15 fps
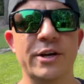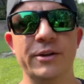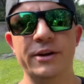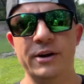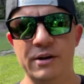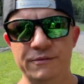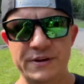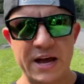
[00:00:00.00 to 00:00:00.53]

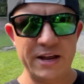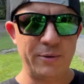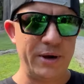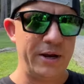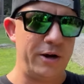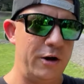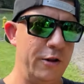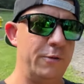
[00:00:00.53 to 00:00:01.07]
they
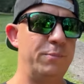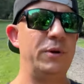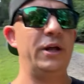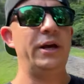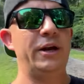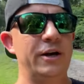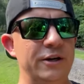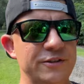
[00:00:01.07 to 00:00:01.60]
evaluate all the
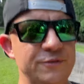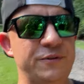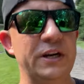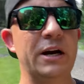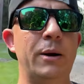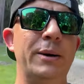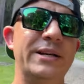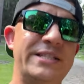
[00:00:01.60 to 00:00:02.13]
players, figure
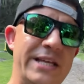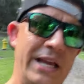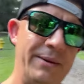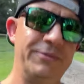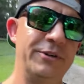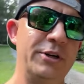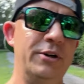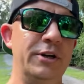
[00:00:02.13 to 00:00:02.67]
out what
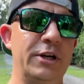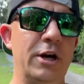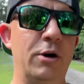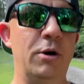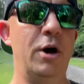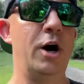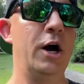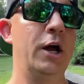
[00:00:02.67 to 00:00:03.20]
teams are gonna go
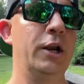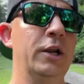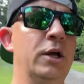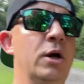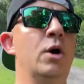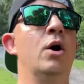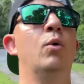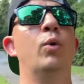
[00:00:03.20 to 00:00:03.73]
on,
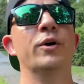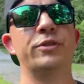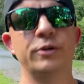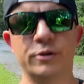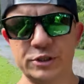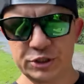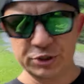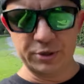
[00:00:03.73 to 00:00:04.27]
what their
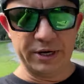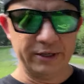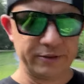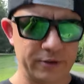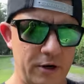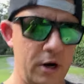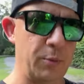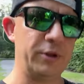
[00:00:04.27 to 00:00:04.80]
strengths
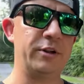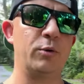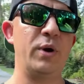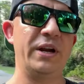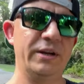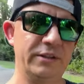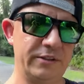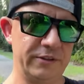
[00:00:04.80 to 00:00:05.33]
are, what their
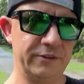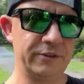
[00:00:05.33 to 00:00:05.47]
weaknesses